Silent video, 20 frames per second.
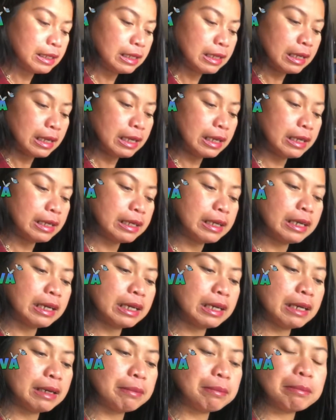I
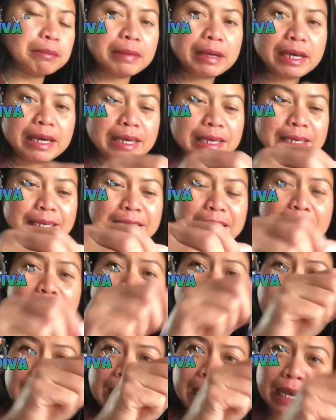have my,
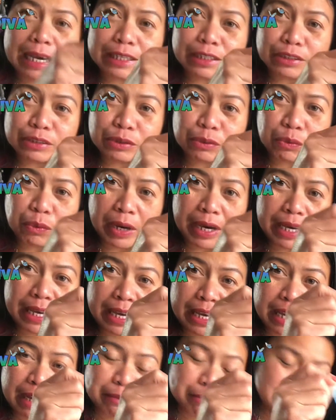I don't know why I
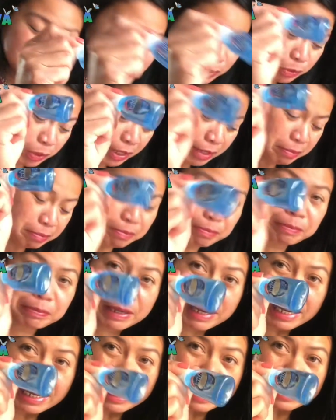have this one,
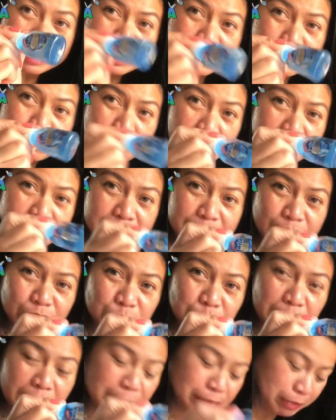but it's better to
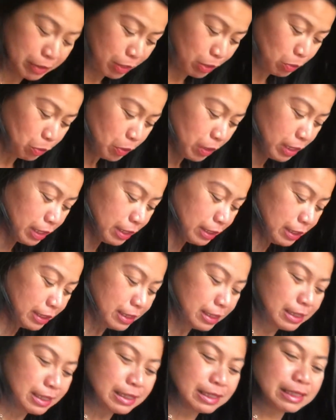have this one.
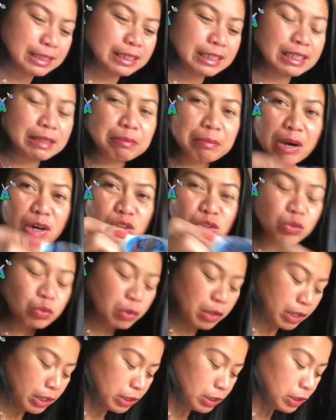A
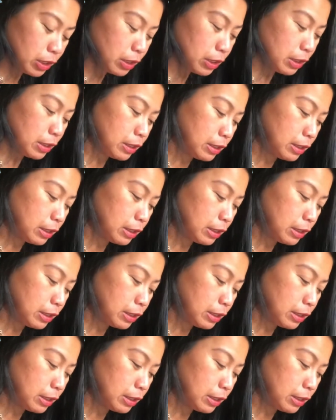mouthwash.